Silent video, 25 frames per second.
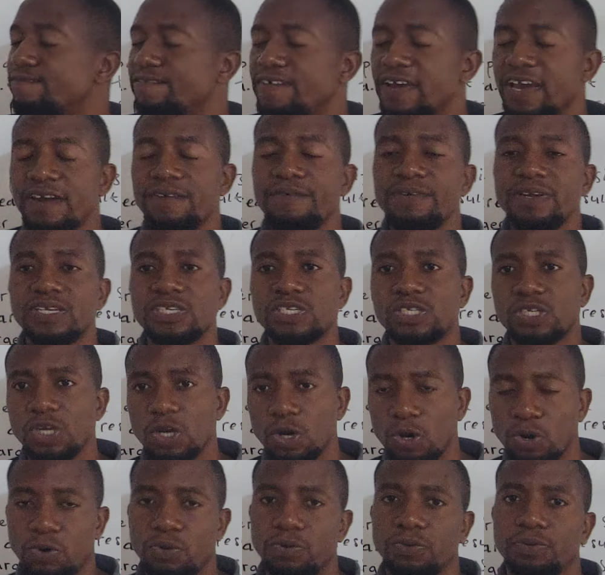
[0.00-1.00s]
very
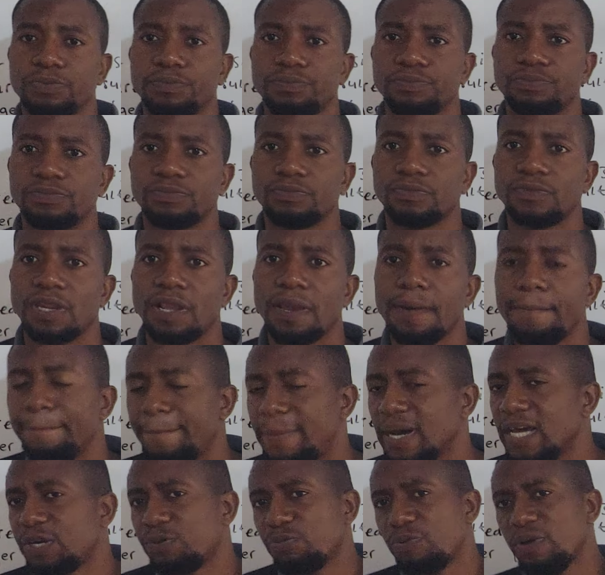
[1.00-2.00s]
slow.
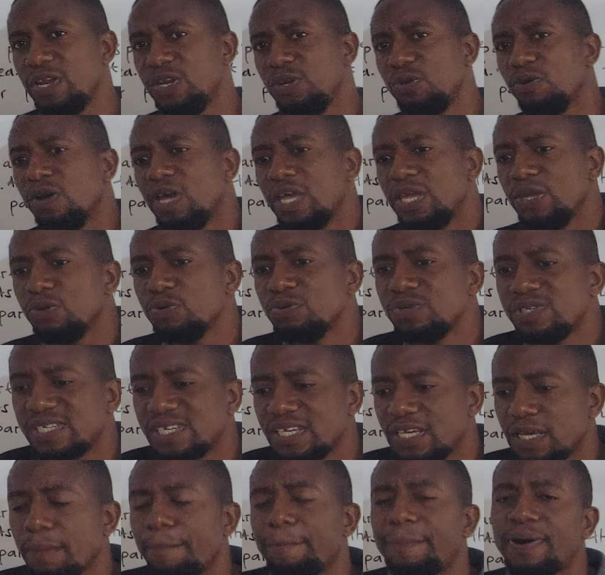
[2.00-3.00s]
But when you are
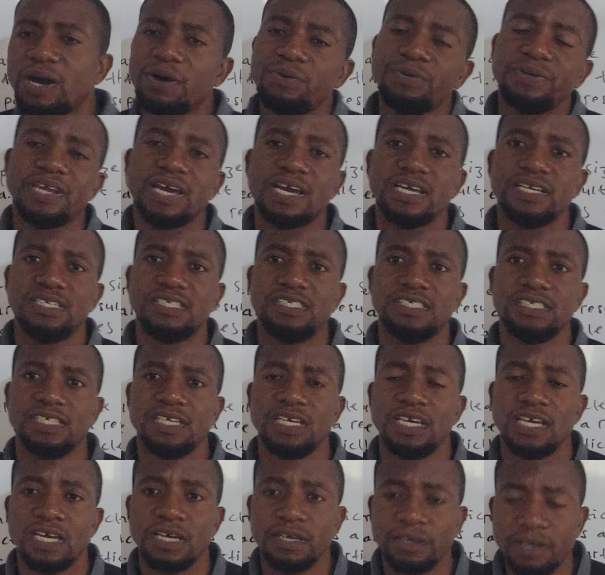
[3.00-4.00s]
using powdered
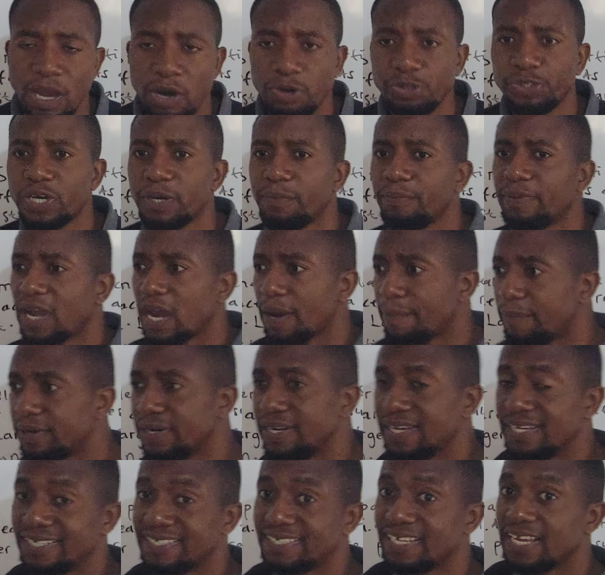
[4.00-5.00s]
calcium
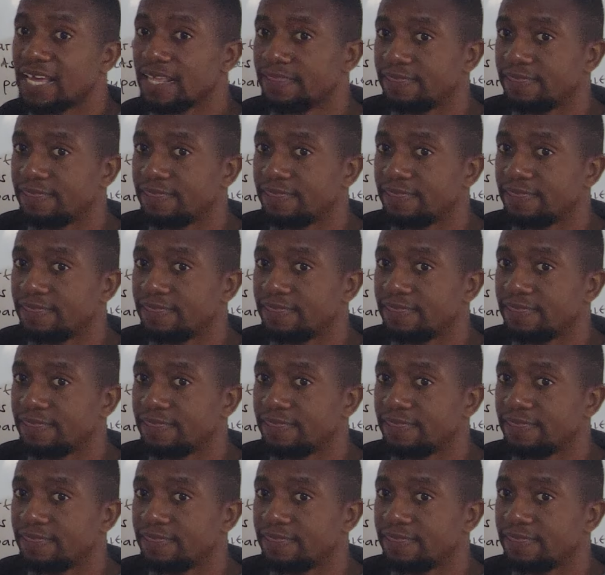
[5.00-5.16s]
carbonate,